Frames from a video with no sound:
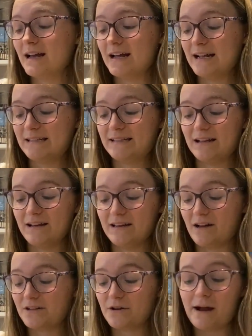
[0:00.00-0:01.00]
It's like,
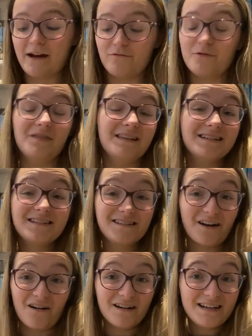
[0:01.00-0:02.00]
I don't have one this
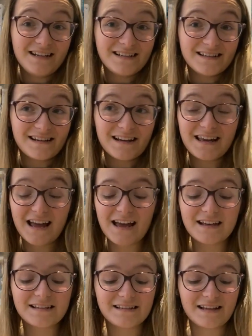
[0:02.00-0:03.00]
size, I
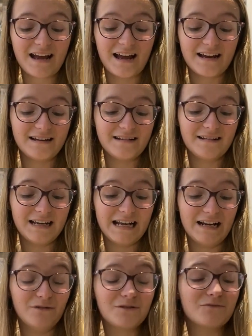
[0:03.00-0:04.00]
guess, and
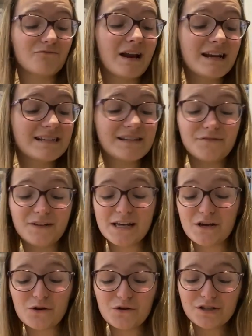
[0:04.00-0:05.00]
it looks relatively
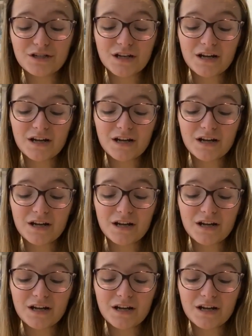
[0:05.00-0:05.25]
good.